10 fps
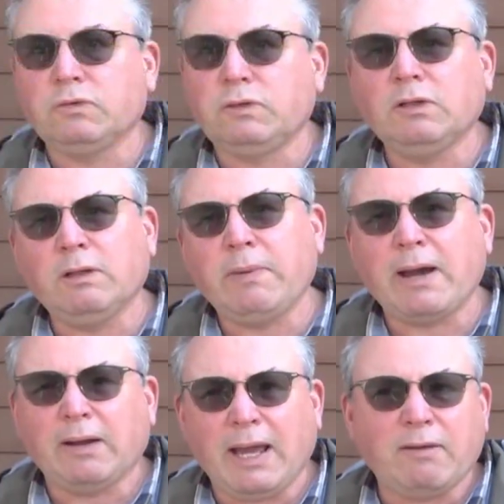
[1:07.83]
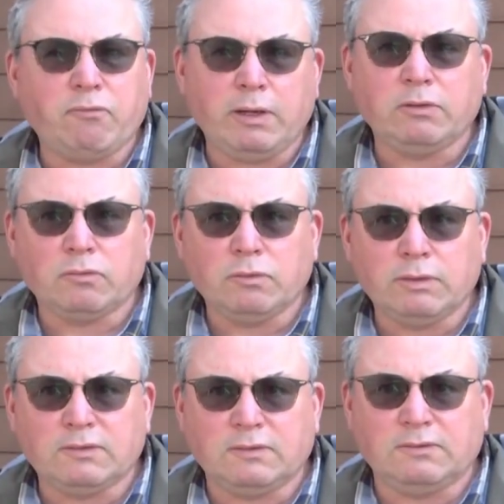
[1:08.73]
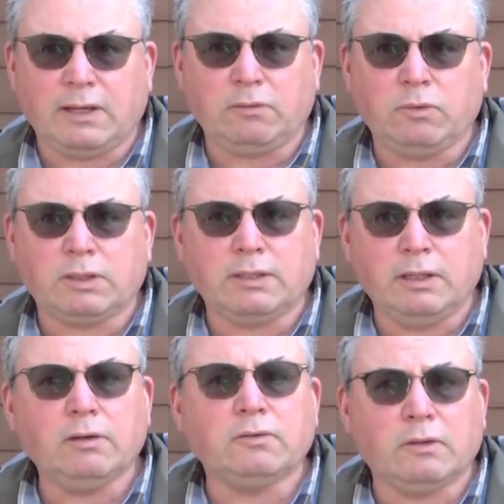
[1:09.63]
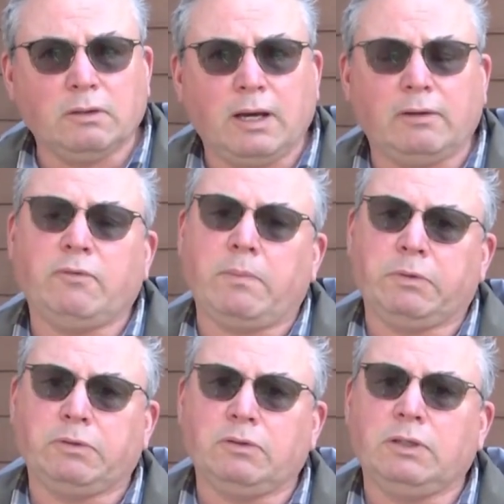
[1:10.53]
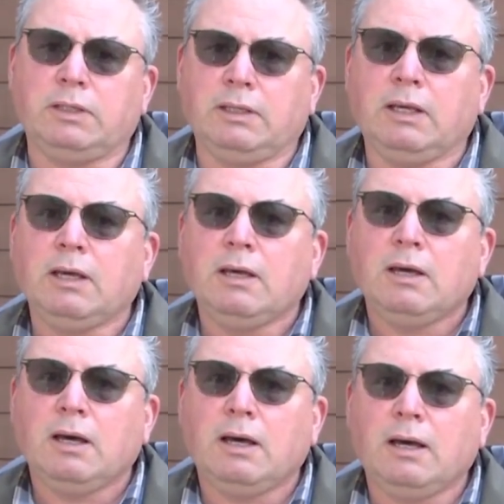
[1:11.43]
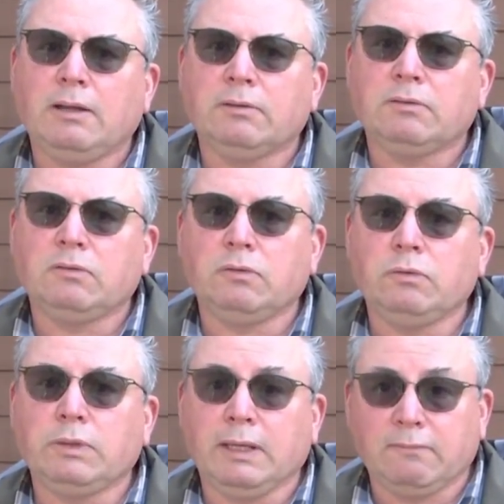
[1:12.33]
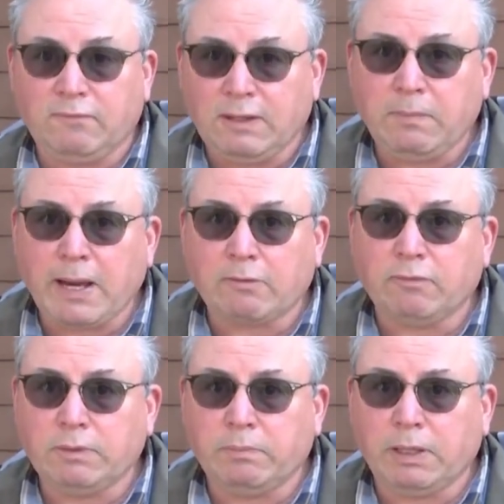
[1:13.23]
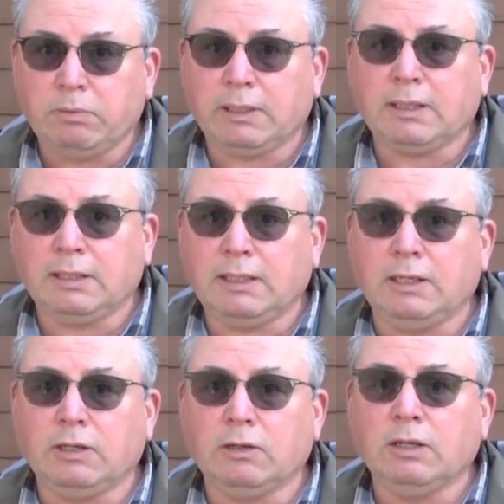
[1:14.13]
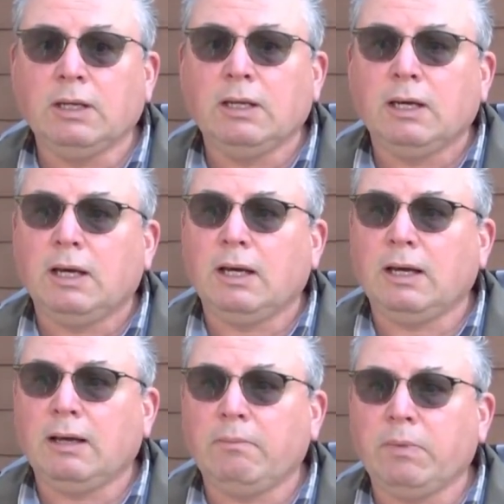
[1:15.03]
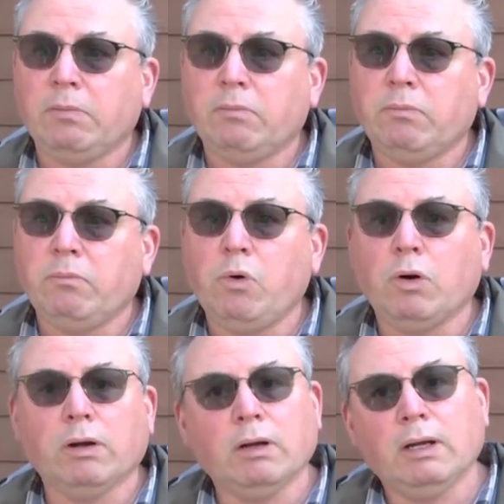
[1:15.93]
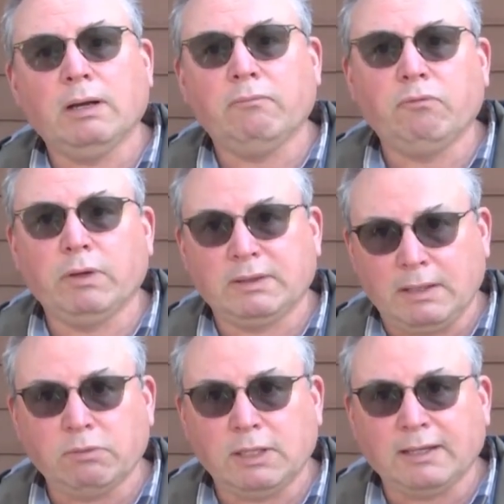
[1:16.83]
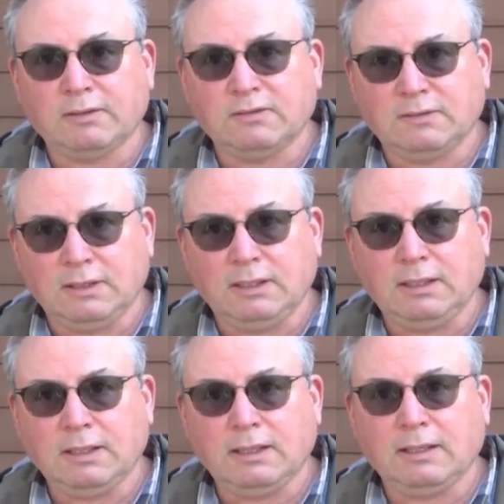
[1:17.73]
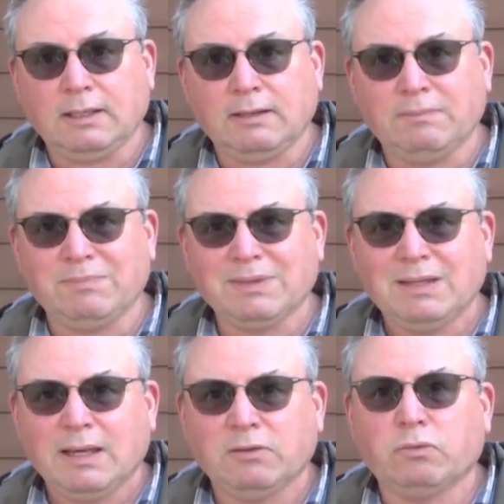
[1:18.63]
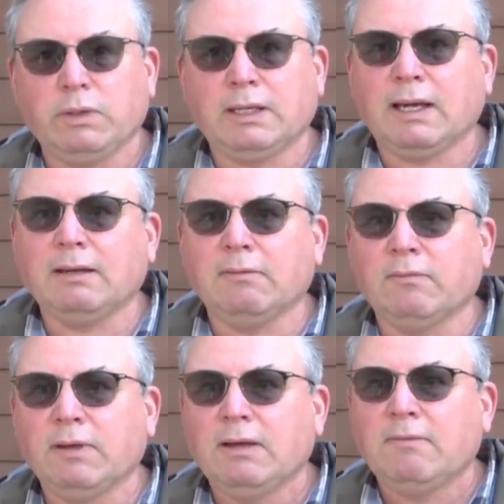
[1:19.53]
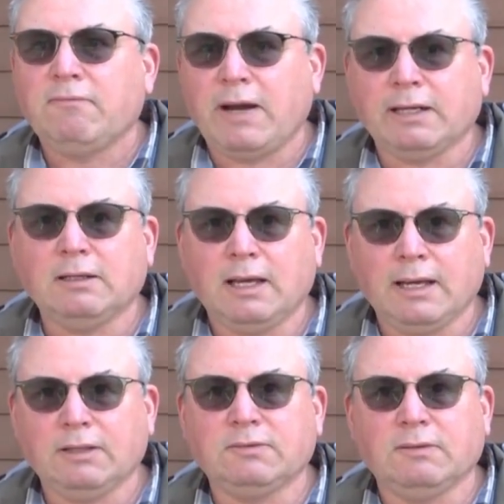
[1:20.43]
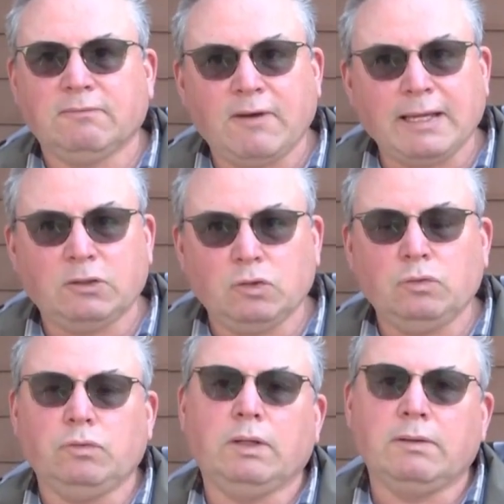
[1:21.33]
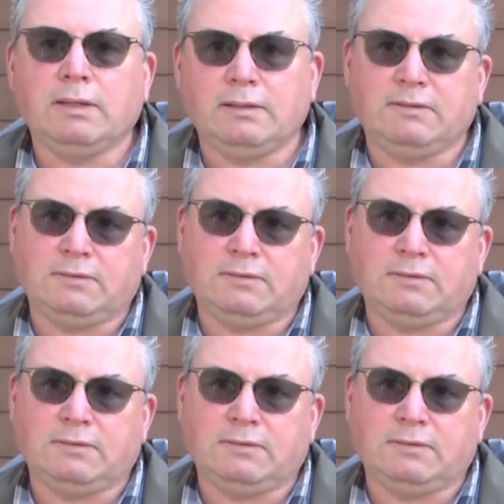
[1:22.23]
Still about halfway through this design work, and there is a lot of opportunity uh, to get feedback from the public and hear um, more of what they would like to see um, as we kind of finalize and fine tune the